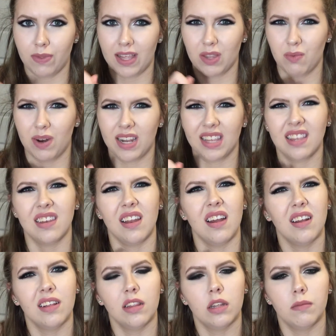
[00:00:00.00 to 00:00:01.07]
that's when it
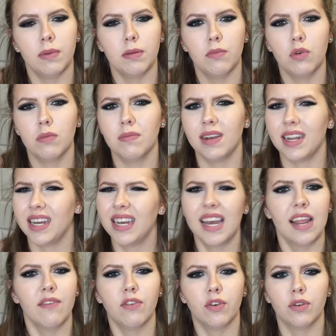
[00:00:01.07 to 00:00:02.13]
stung a little bit more, but it
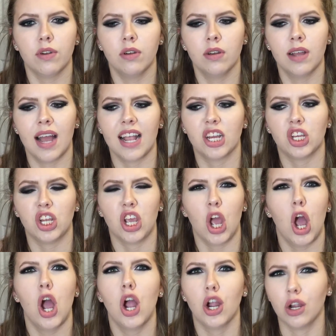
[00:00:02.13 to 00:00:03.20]
never actually
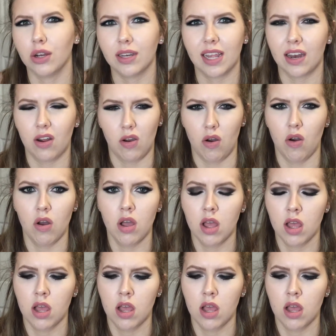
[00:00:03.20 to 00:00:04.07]
hurt at all.